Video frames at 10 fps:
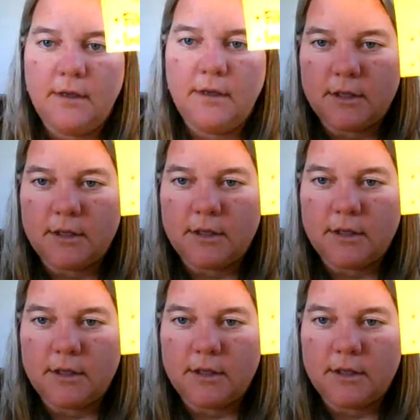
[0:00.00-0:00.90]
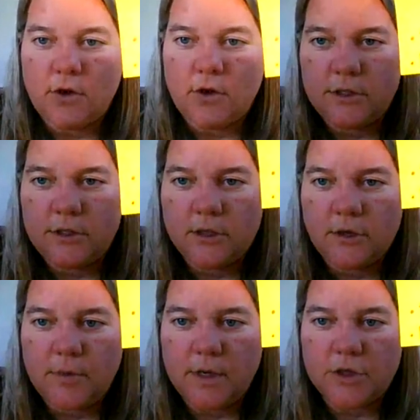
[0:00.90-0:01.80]
So there's just so
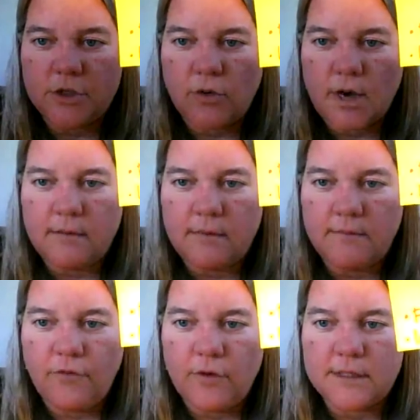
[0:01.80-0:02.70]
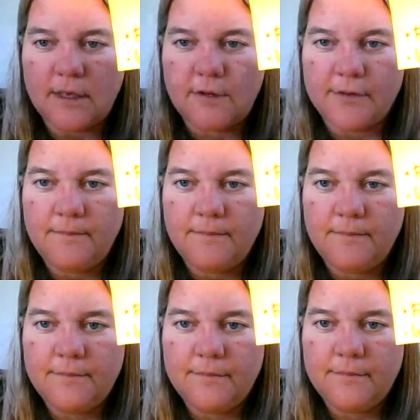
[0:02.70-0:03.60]
much great free stuff out
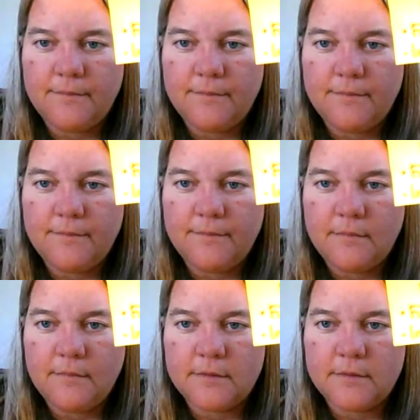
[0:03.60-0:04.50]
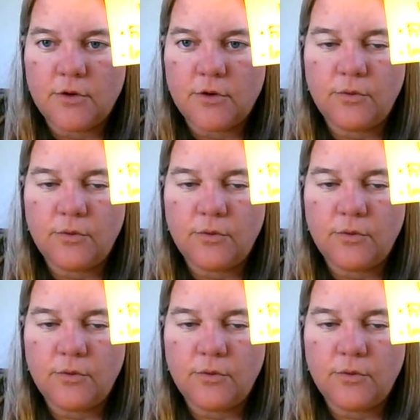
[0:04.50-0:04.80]
there. So